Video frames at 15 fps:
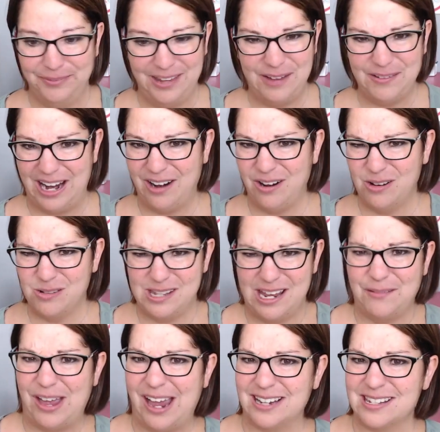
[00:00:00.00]
They have arrows, they
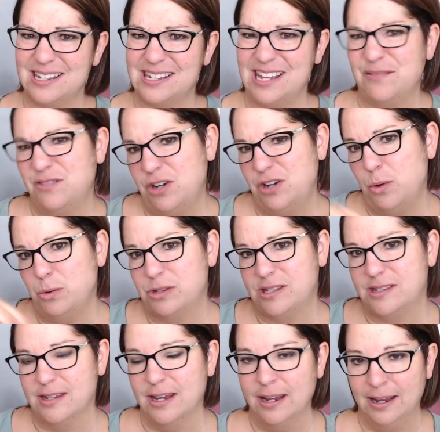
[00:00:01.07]
have X's, they have
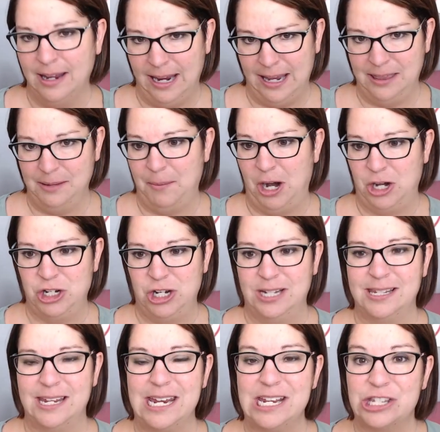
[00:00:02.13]
notes in the
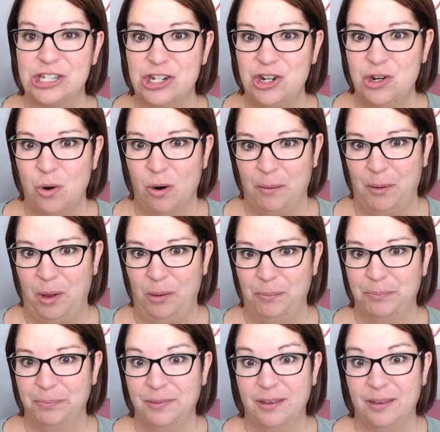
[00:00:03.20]
margins. It's normal.